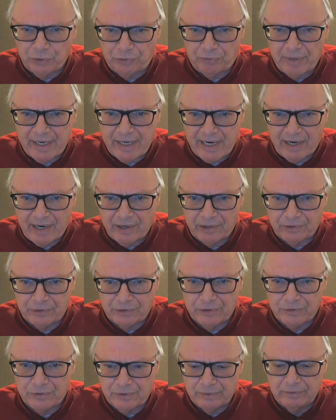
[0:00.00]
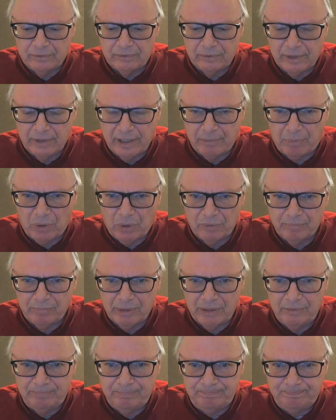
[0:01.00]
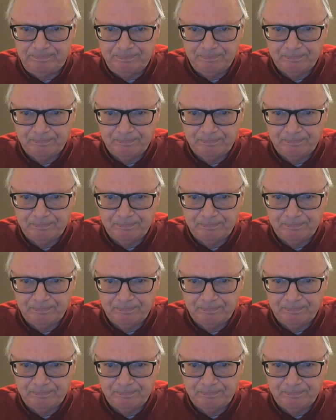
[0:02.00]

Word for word: three characters Leopold Bloom,